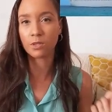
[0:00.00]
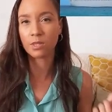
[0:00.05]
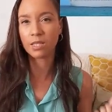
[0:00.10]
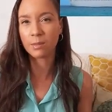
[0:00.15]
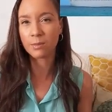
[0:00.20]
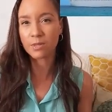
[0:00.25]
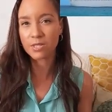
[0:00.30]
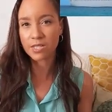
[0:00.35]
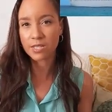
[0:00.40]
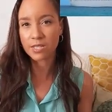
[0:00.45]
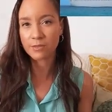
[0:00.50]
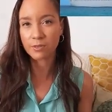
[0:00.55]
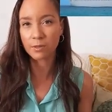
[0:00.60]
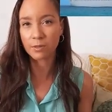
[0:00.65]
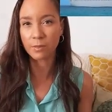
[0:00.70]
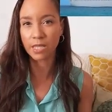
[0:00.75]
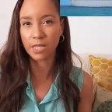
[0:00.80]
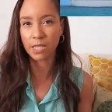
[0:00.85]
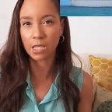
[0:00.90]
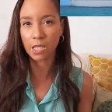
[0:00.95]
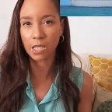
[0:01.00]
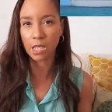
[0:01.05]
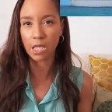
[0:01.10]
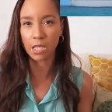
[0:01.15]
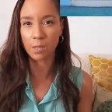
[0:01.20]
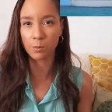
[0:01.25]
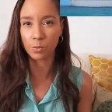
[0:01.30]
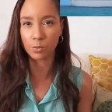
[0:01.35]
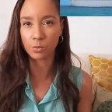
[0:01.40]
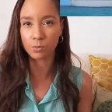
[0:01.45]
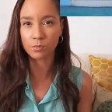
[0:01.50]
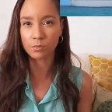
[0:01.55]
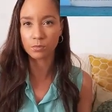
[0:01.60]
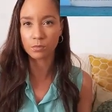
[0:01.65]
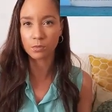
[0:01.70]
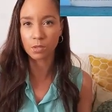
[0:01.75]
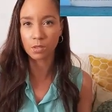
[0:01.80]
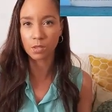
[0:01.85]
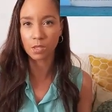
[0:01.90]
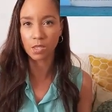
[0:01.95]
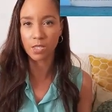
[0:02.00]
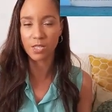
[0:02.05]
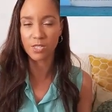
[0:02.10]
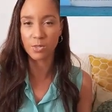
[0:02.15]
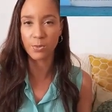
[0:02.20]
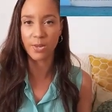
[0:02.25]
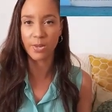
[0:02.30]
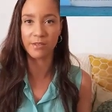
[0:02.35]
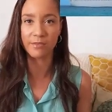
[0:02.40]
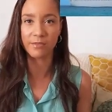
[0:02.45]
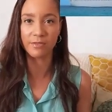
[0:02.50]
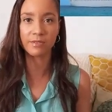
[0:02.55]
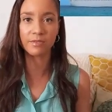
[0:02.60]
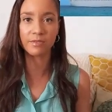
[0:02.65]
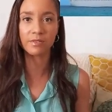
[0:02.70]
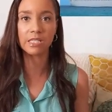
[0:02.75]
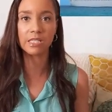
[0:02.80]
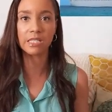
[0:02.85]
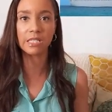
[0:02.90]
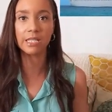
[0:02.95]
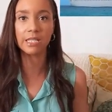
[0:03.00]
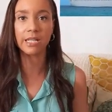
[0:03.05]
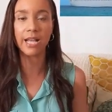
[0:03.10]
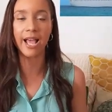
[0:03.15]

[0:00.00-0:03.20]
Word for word: Liberty for my honeymoon in twenty fifteen,